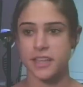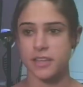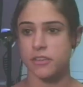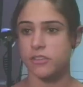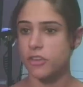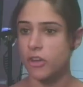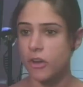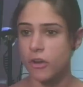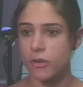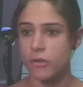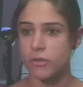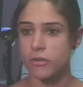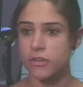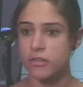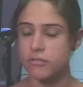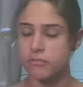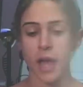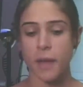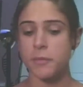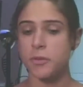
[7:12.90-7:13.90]
skin tone.
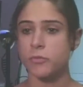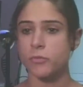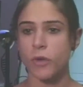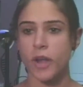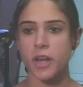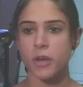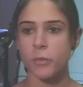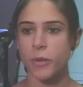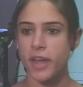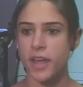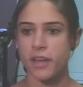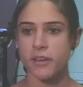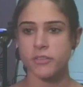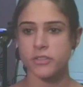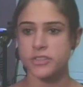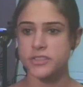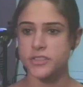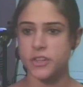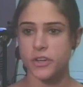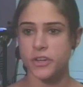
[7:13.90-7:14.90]
Right away
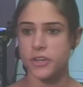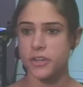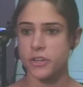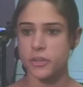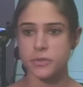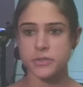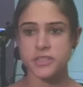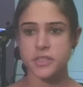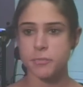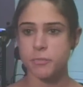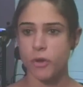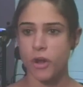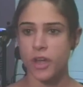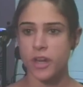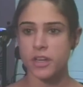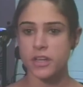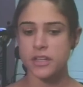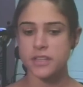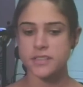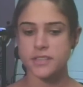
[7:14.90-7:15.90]
after starting to use the
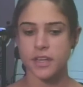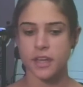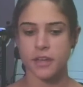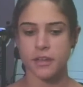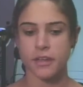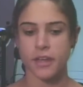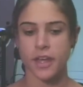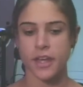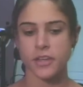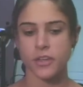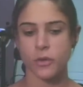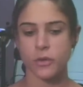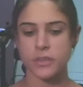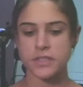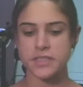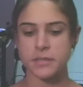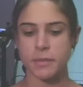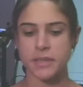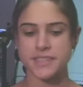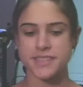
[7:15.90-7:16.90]
products, I
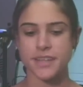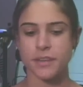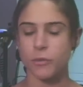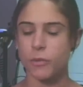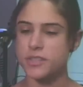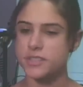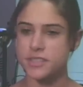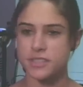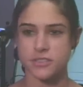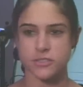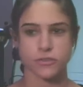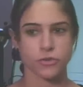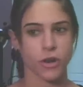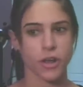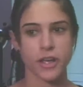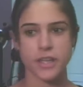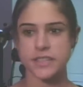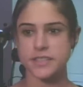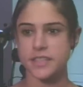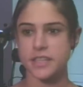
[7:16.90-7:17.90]
noticed that my skin wasn't as
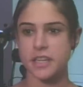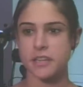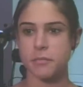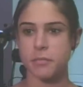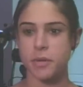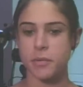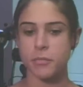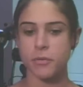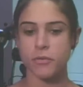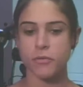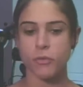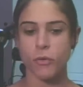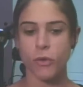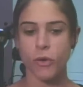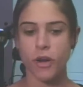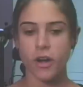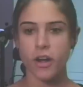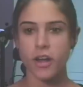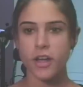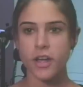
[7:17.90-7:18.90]
dry as it had been
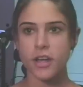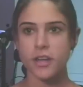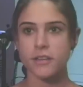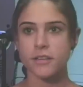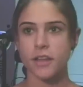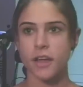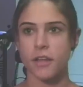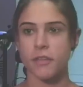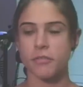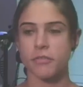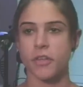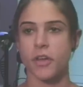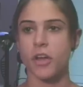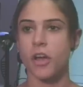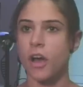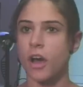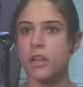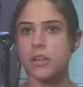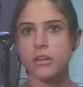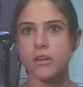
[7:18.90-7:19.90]
before. The
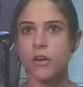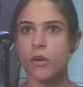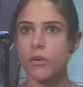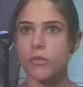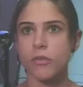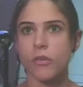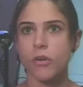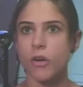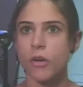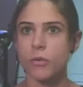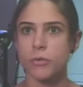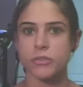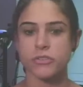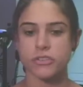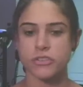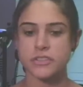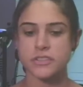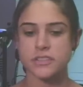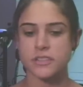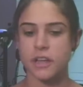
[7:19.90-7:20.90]
color overall was
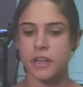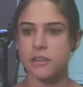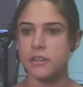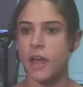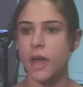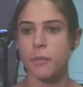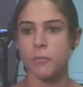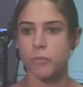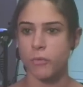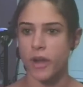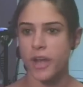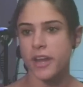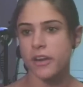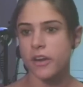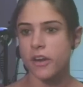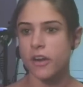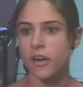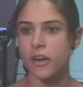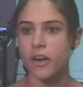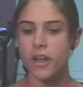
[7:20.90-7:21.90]
just a lot
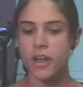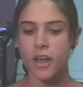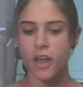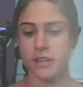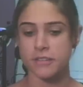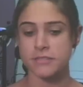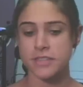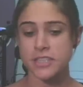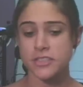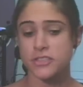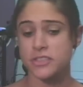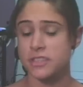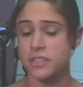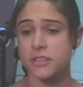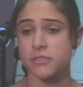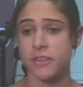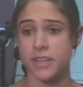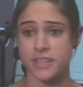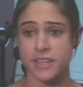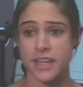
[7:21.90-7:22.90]
brighter. It just
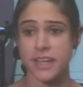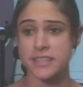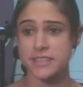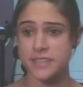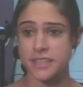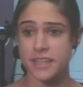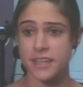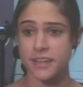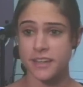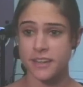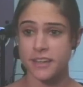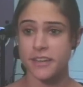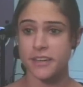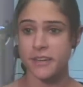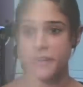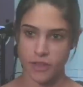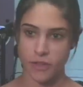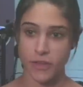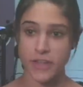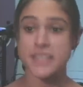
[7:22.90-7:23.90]
looked fantastic.
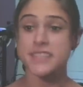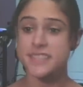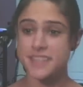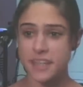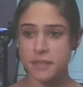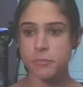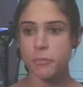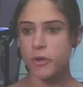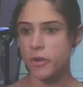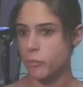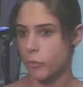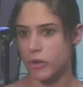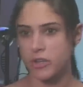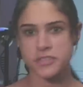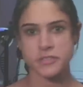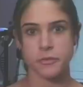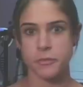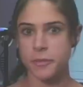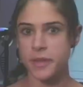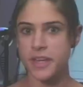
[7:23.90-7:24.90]
SkinPrint
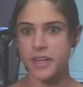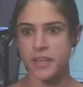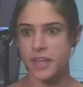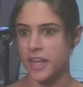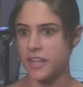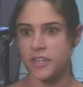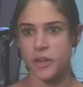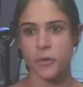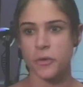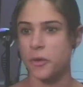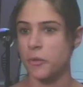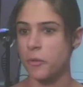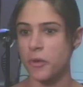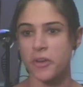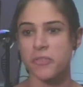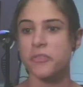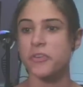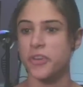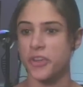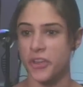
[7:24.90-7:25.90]
works for me. I know it'll
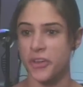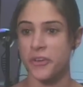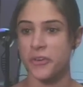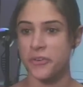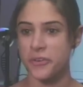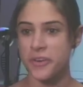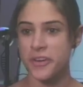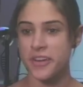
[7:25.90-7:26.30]
work for you.